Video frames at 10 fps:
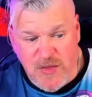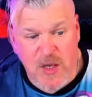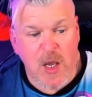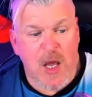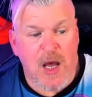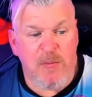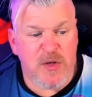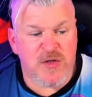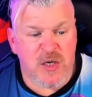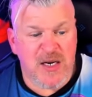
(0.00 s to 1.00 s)
month, uh,
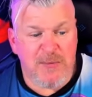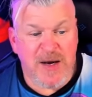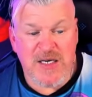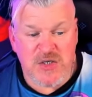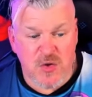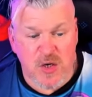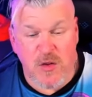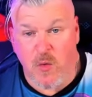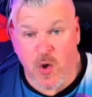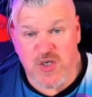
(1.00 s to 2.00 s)
built by a
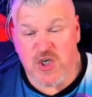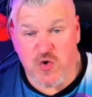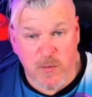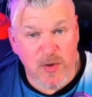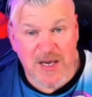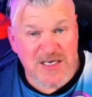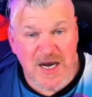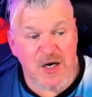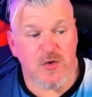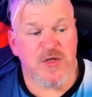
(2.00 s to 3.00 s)
studio that works on triple A
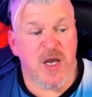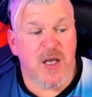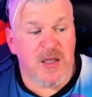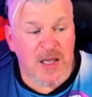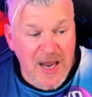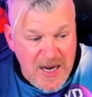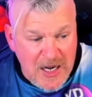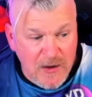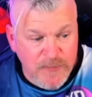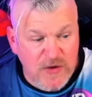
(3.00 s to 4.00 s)
titles
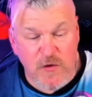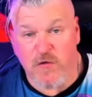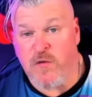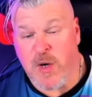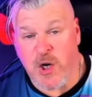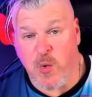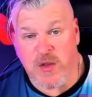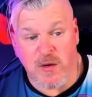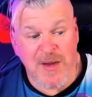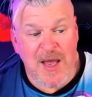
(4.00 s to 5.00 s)
like, if you're familiar
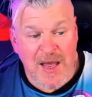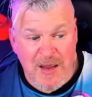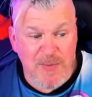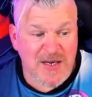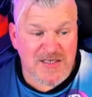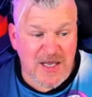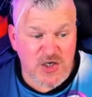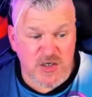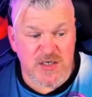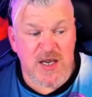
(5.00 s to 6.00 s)
with them, Apex
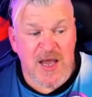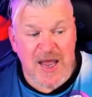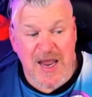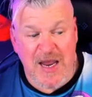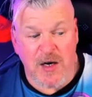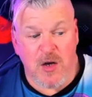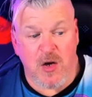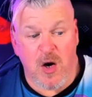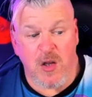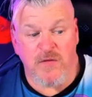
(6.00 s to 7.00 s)
Legends and
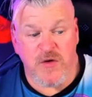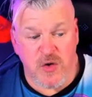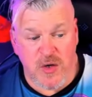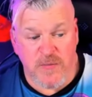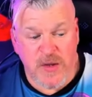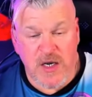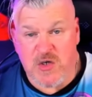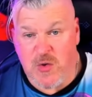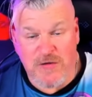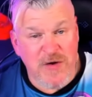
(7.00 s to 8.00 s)
Call of Duty.
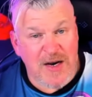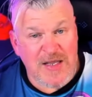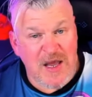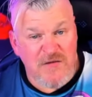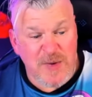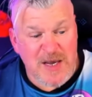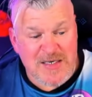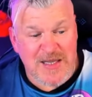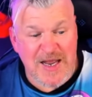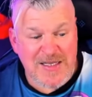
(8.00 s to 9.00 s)
It's redefining the F P
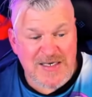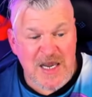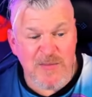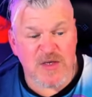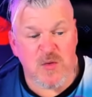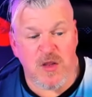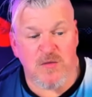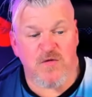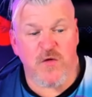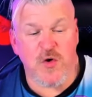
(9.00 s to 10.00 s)
S landscape. It's one
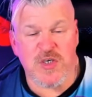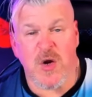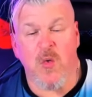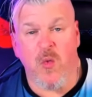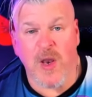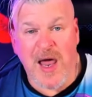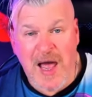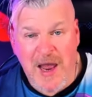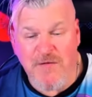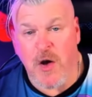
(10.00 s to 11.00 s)
of the first
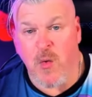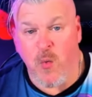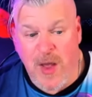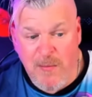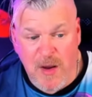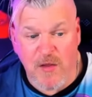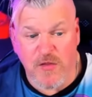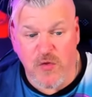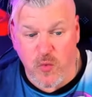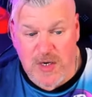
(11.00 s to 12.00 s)
live Web
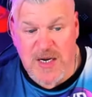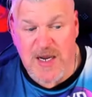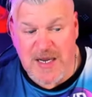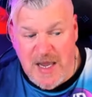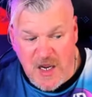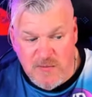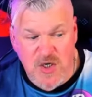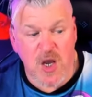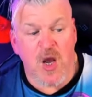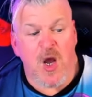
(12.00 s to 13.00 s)
three games,